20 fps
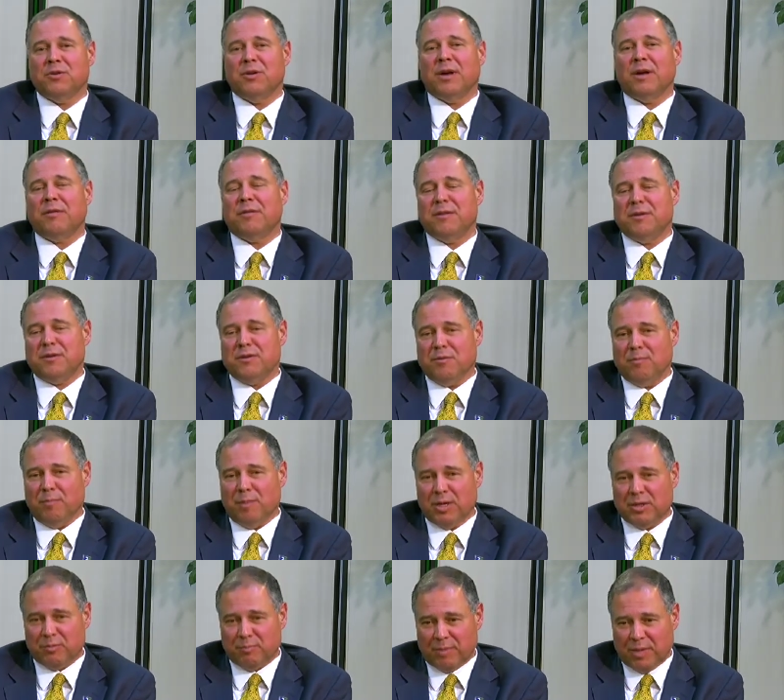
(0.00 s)
you're, I think you're
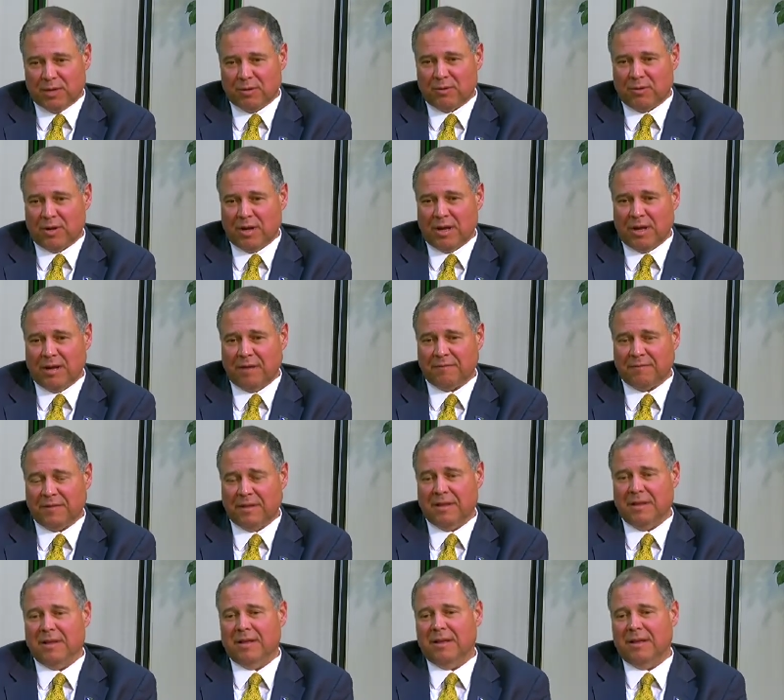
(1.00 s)
much better off.